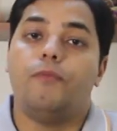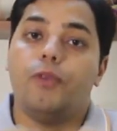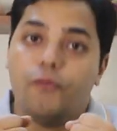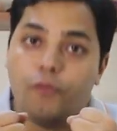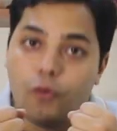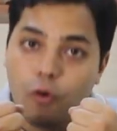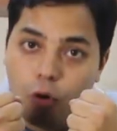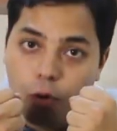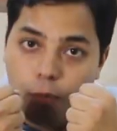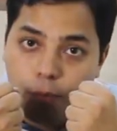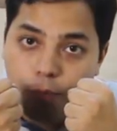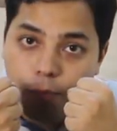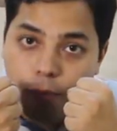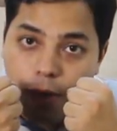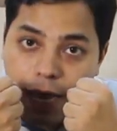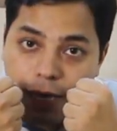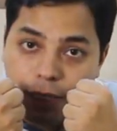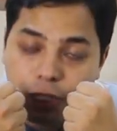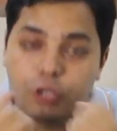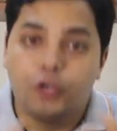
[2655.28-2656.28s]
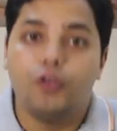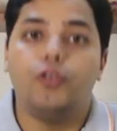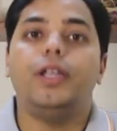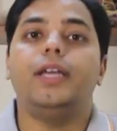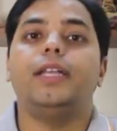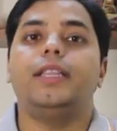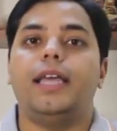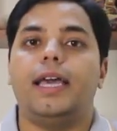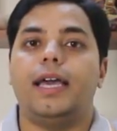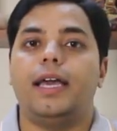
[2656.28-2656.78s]
before
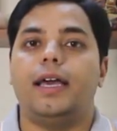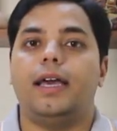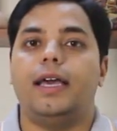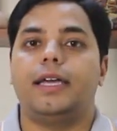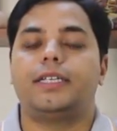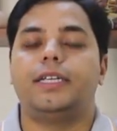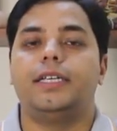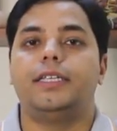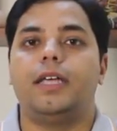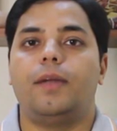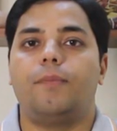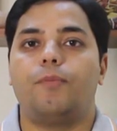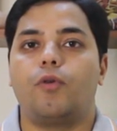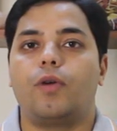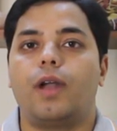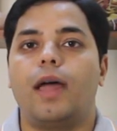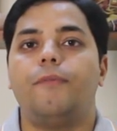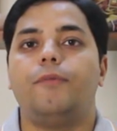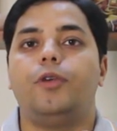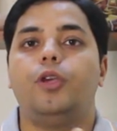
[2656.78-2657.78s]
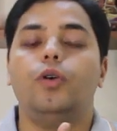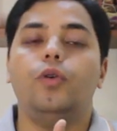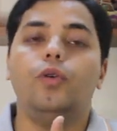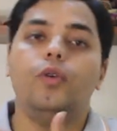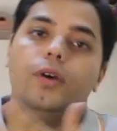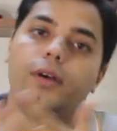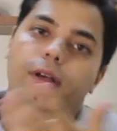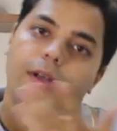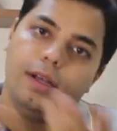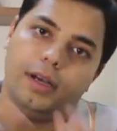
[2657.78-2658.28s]
executing the extension program,
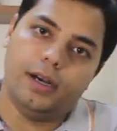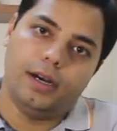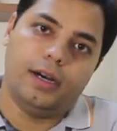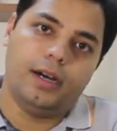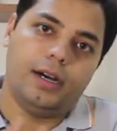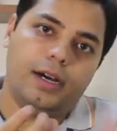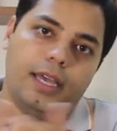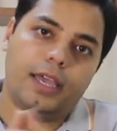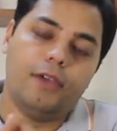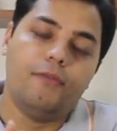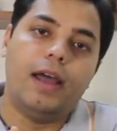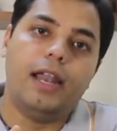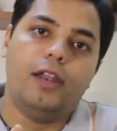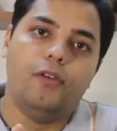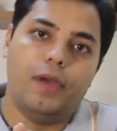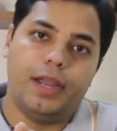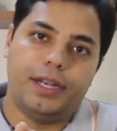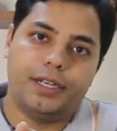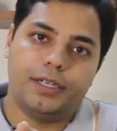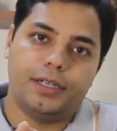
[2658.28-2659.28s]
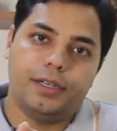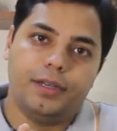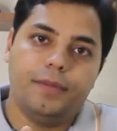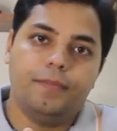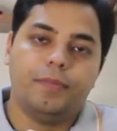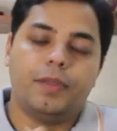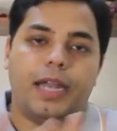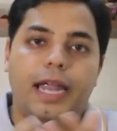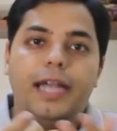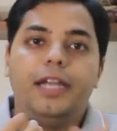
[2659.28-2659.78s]
you evaluate,
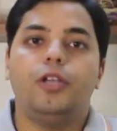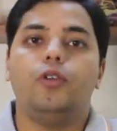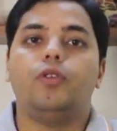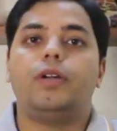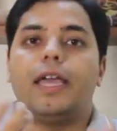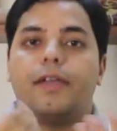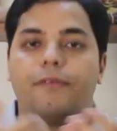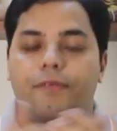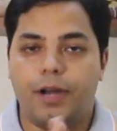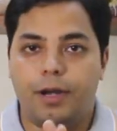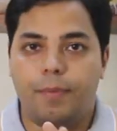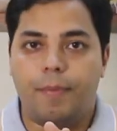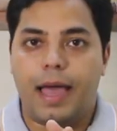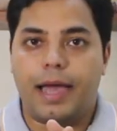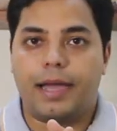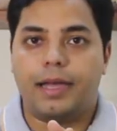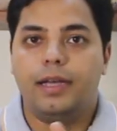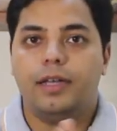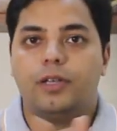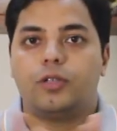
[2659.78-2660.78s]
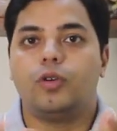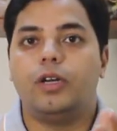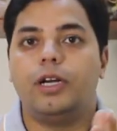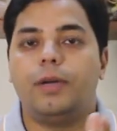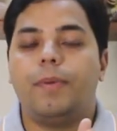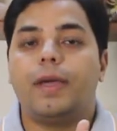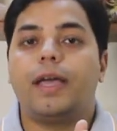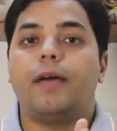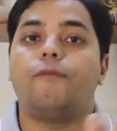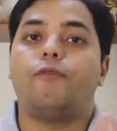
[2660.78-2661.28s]
right? You take feedback. So
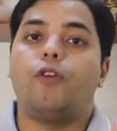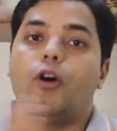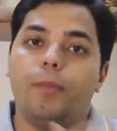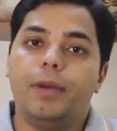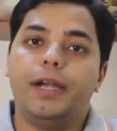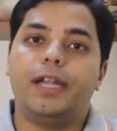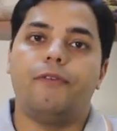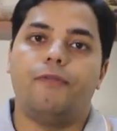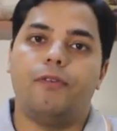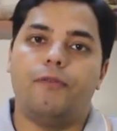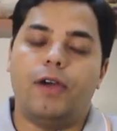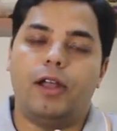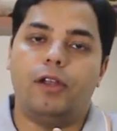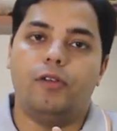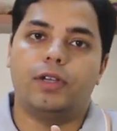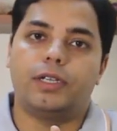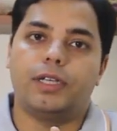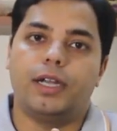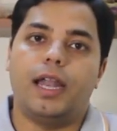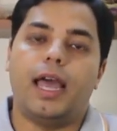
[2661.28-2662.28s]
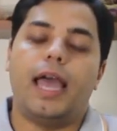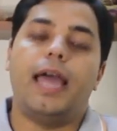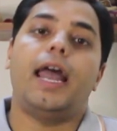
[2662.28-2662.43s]
it becomes formative evaluation.